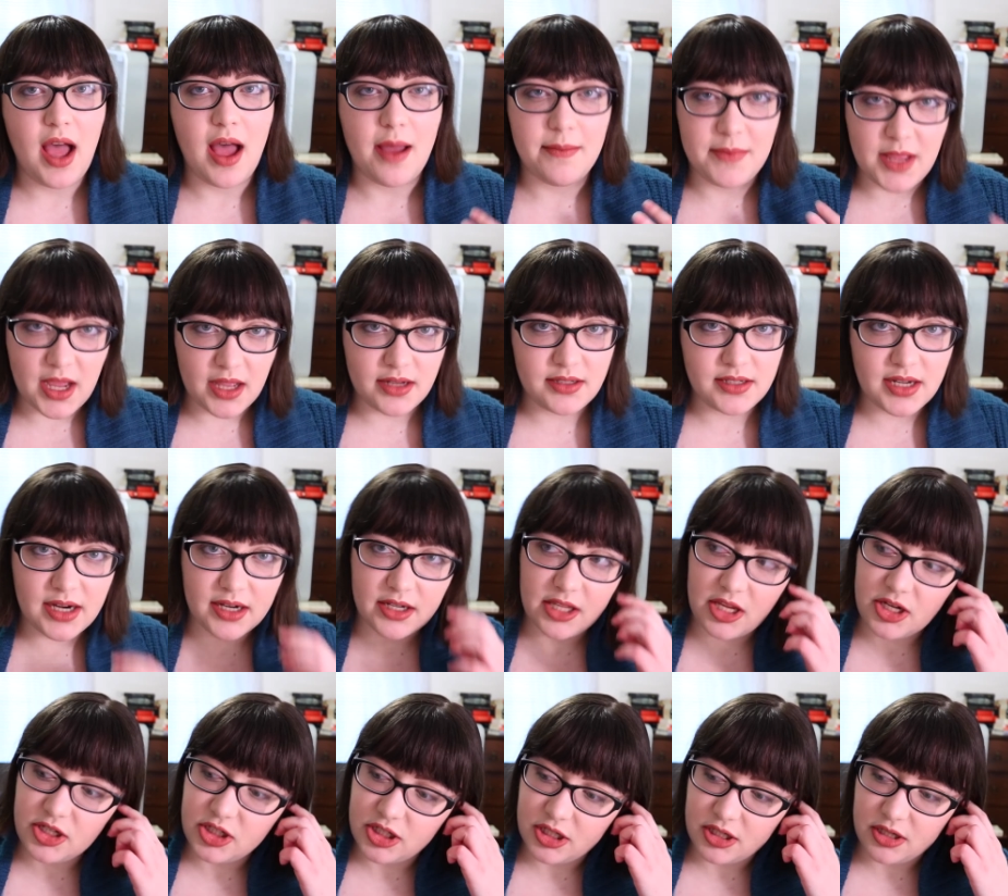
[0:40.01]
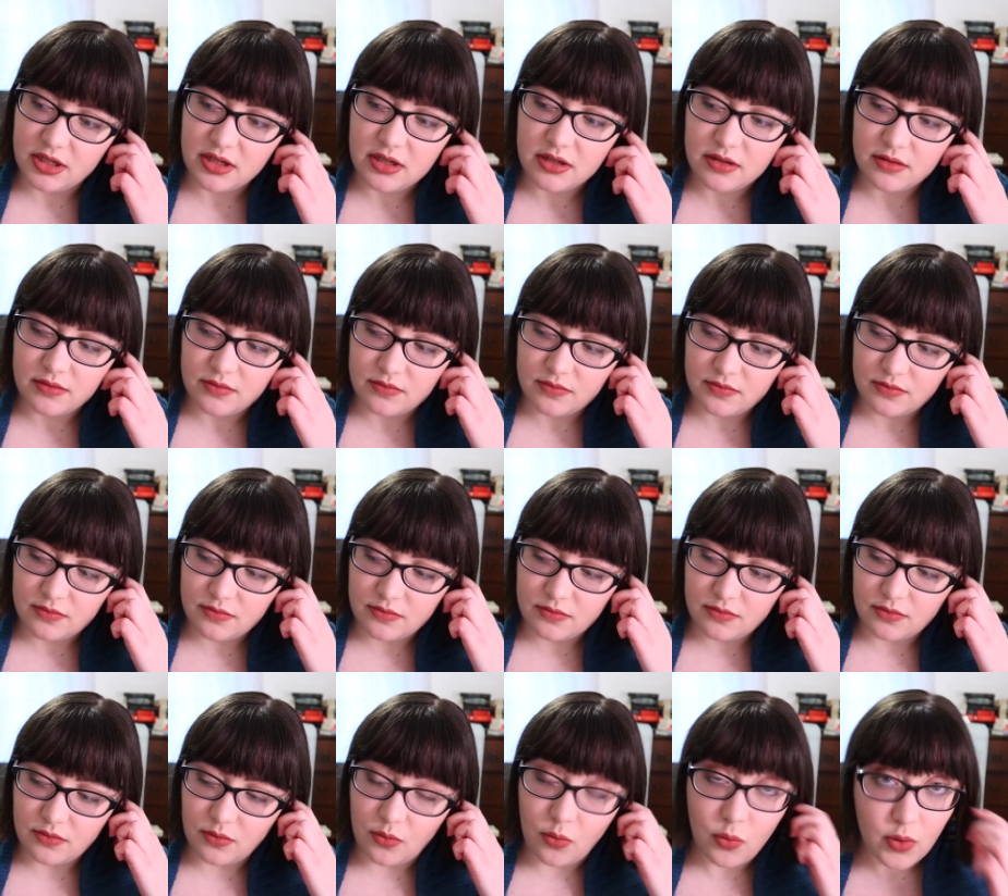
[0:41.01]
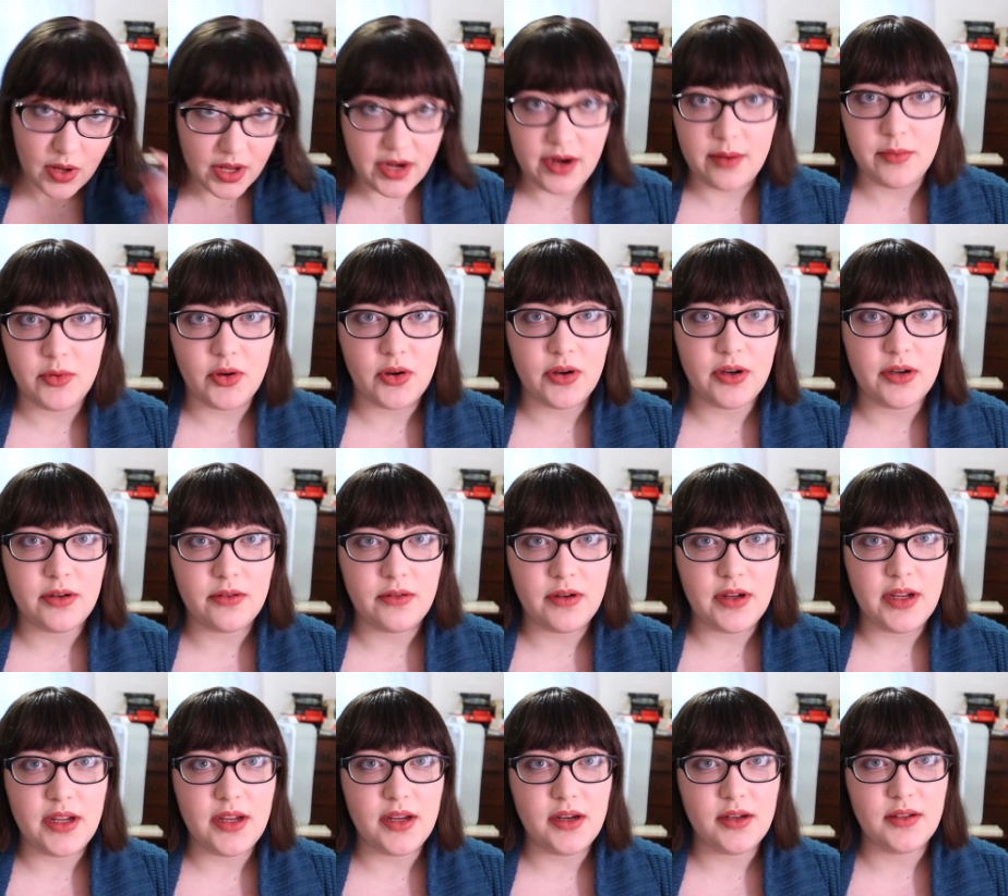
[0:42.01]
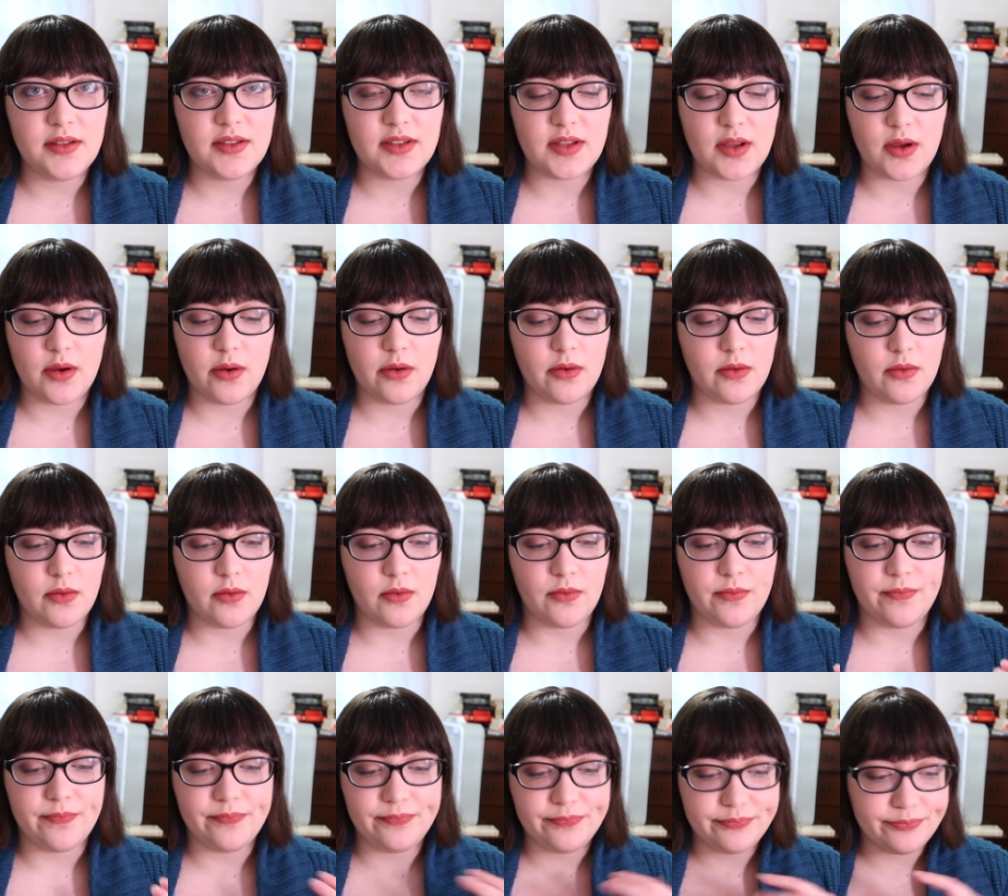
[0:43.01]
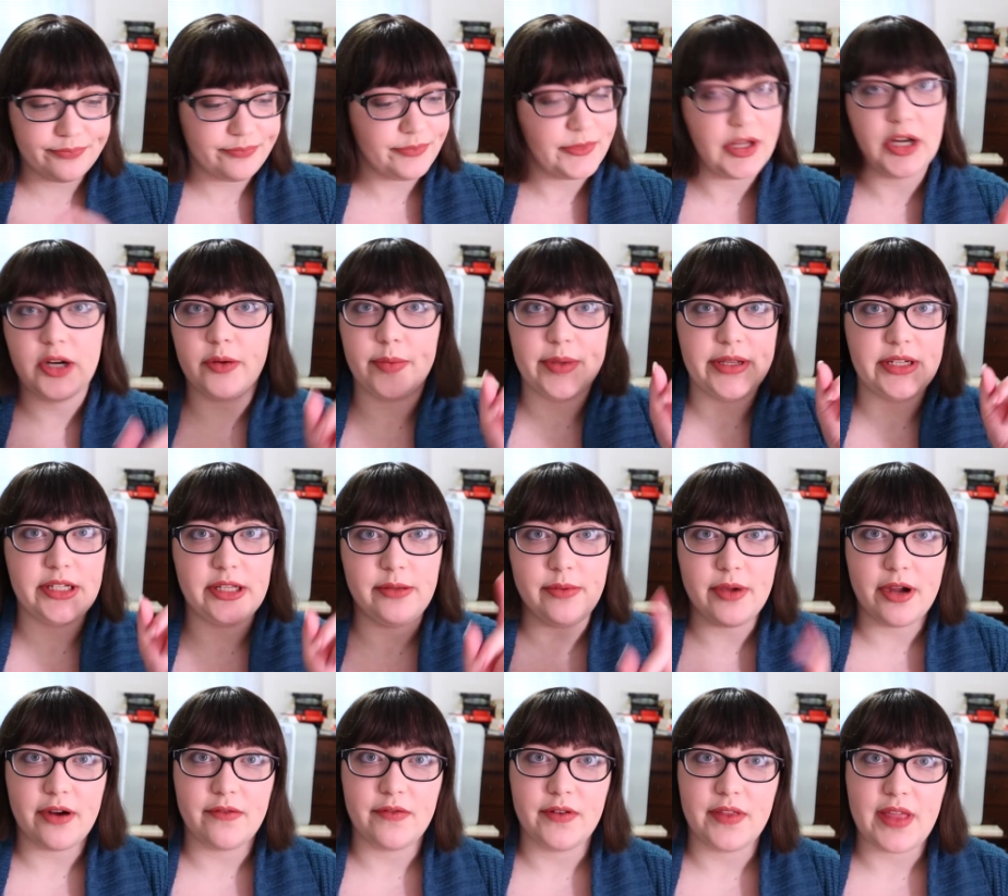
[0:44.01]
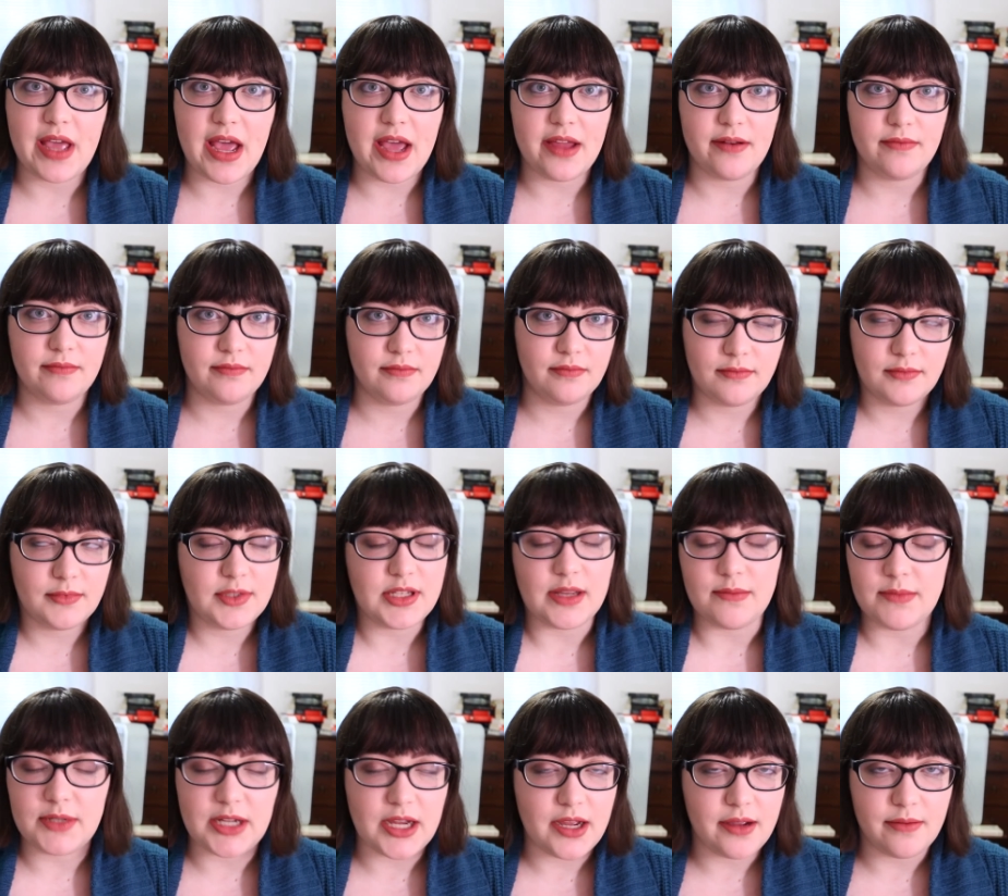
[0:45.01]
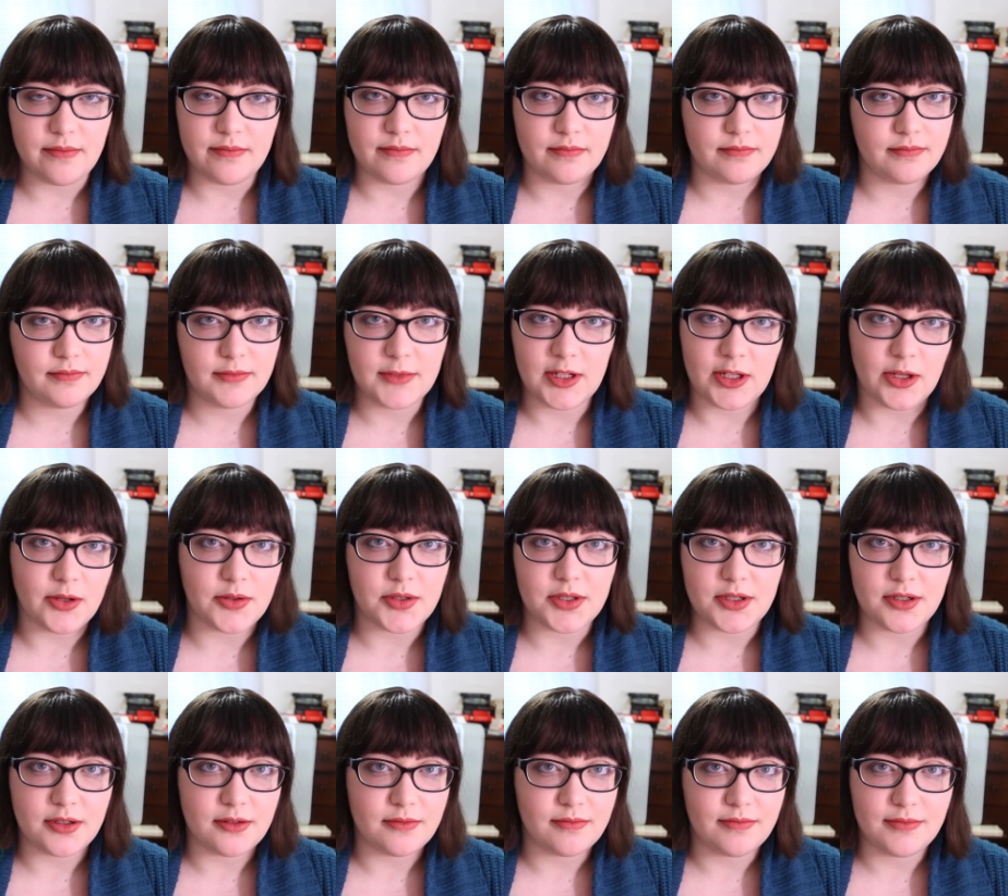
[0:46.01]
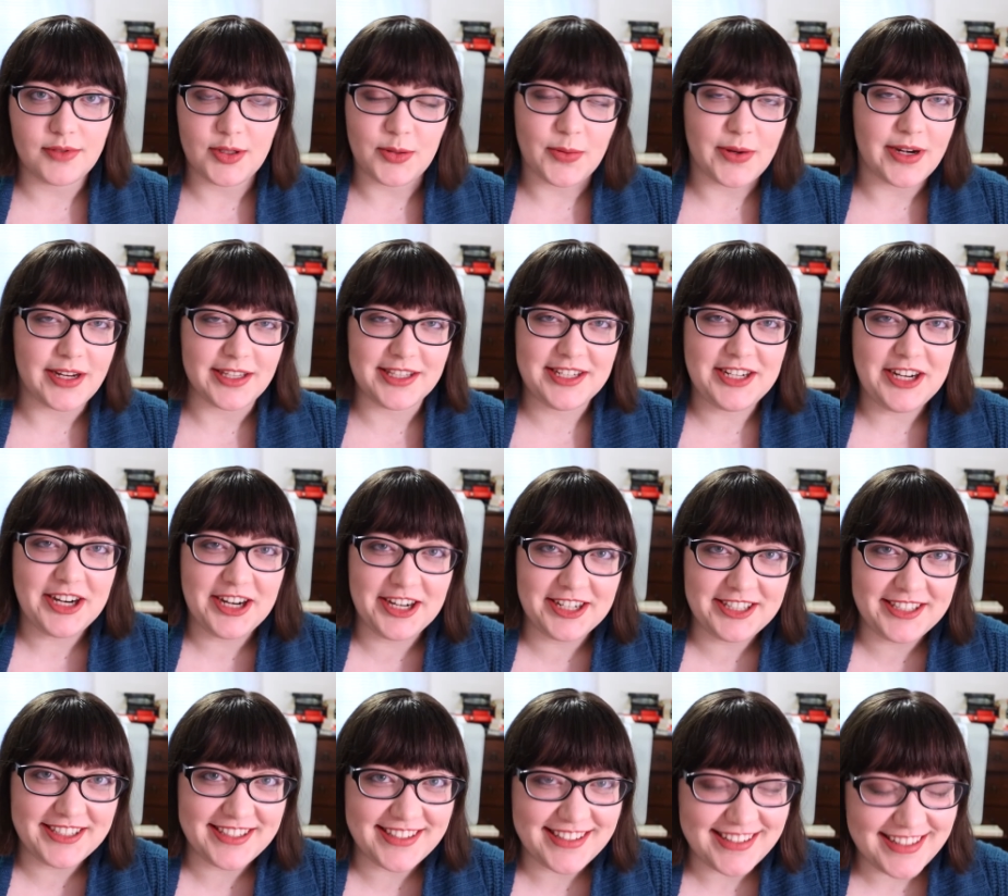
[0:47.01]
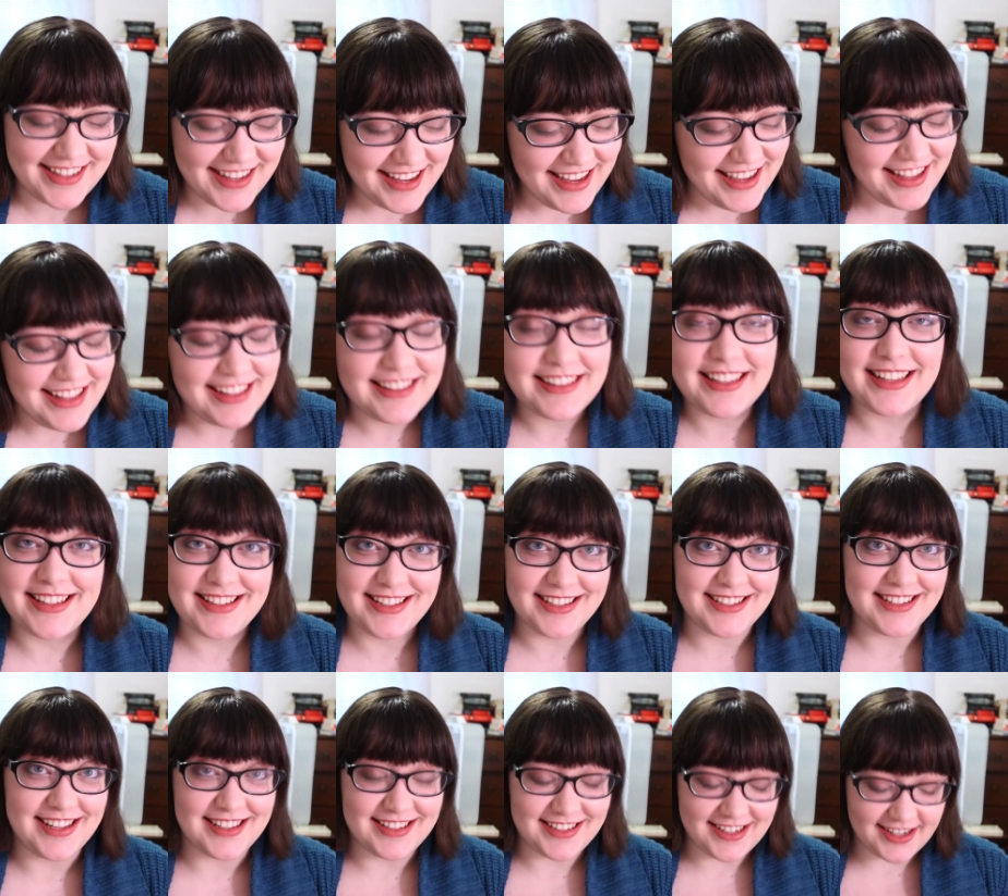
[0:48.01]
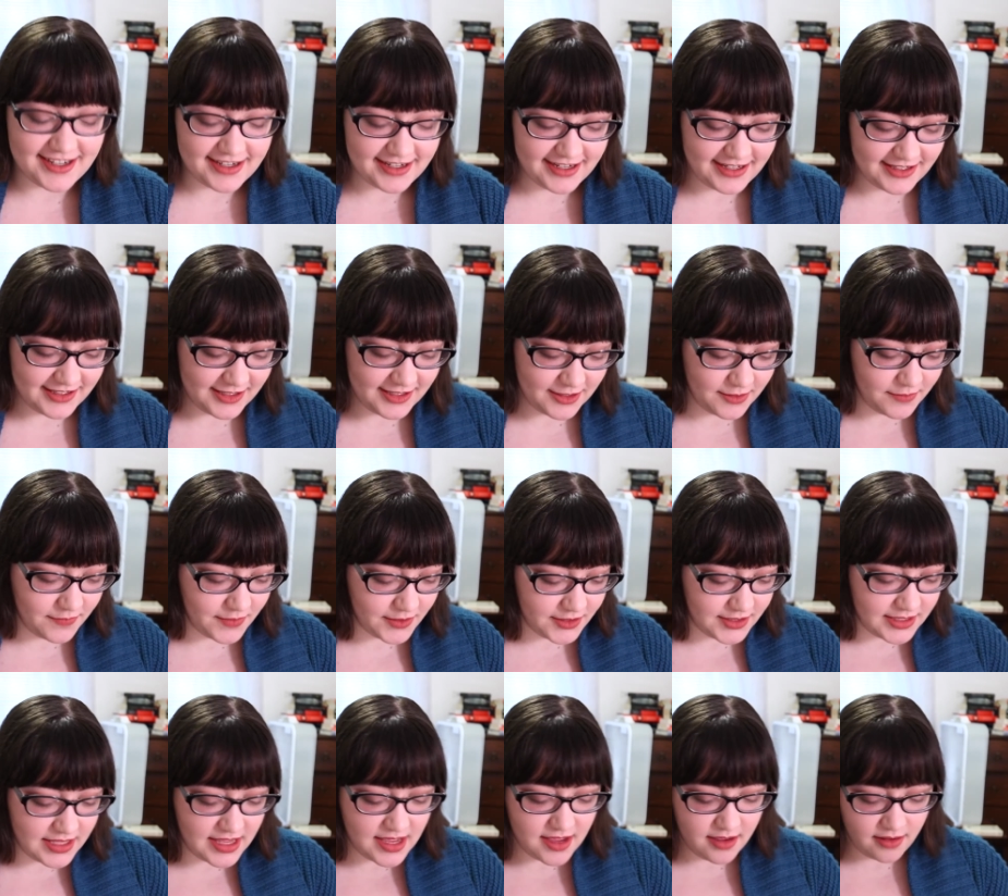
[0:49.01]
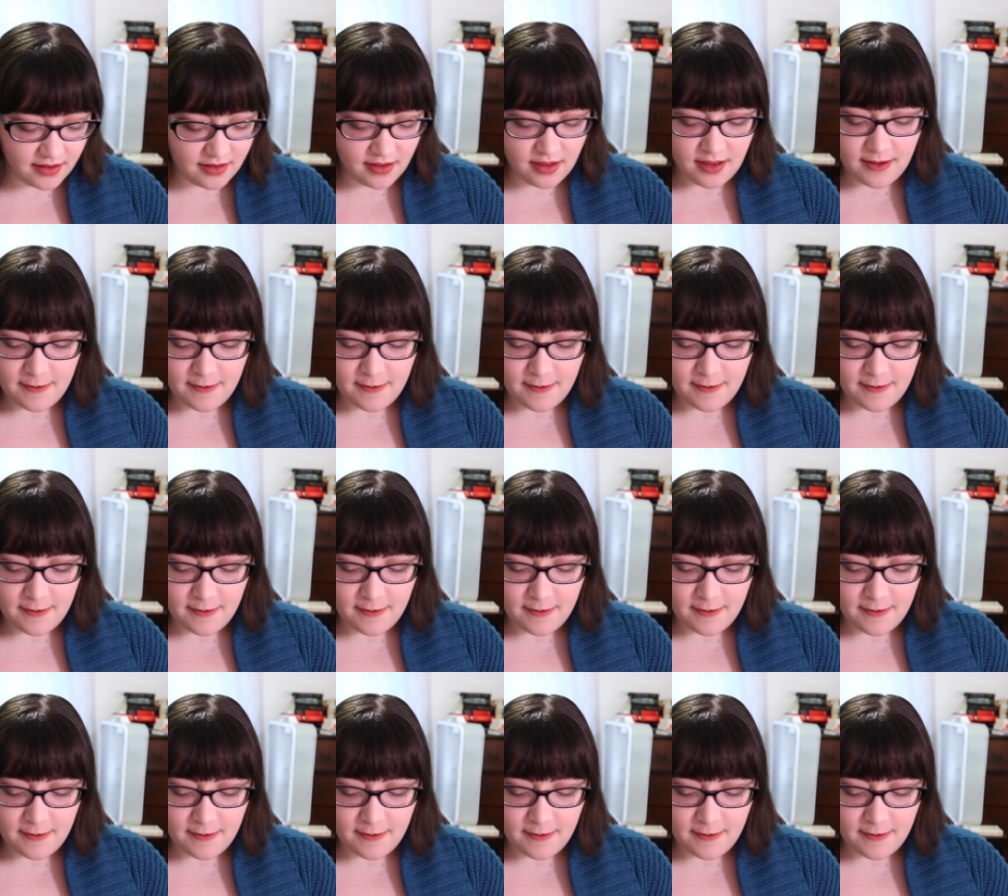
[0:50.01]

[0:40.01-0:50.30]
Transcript: I'm not entirely sure what I'm going to read, so there will be a T B R for that sometime closer to when it starts. Let's just get started. So the first thing